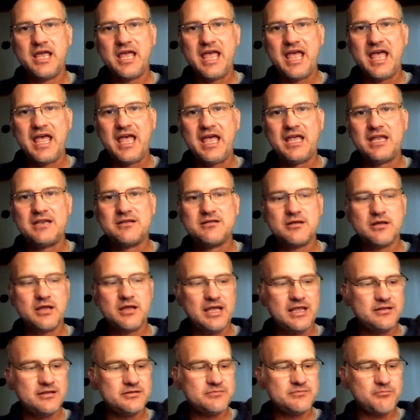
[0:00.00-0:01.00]
and
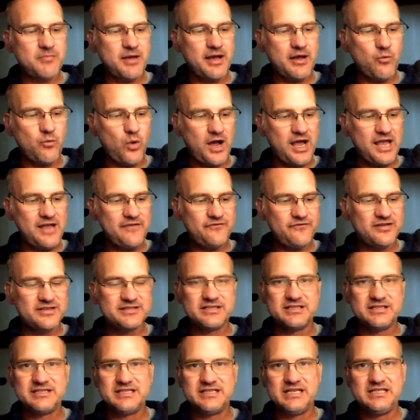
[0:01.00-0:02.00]
my wife
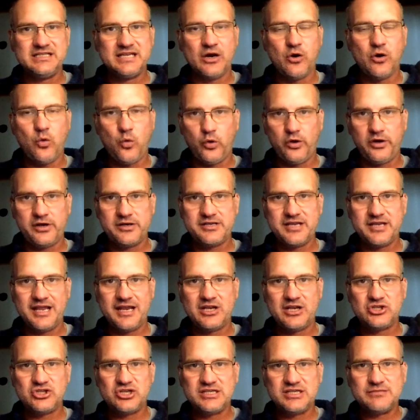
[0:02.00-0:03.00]
isn't detail
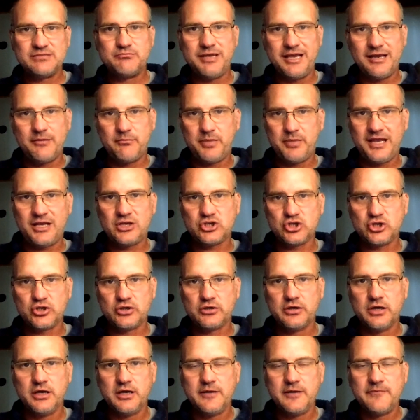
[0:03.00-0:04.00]
orientated, she's big
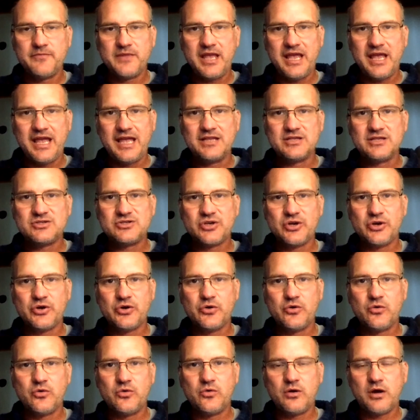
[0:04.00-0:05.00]
picture. And
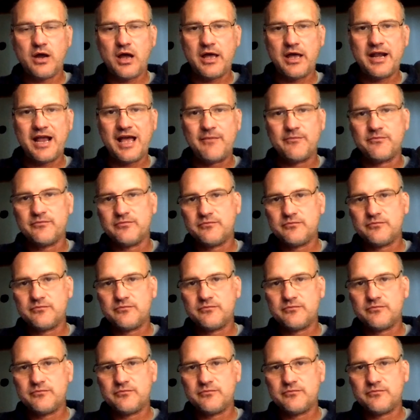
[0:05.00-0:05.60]
I'm,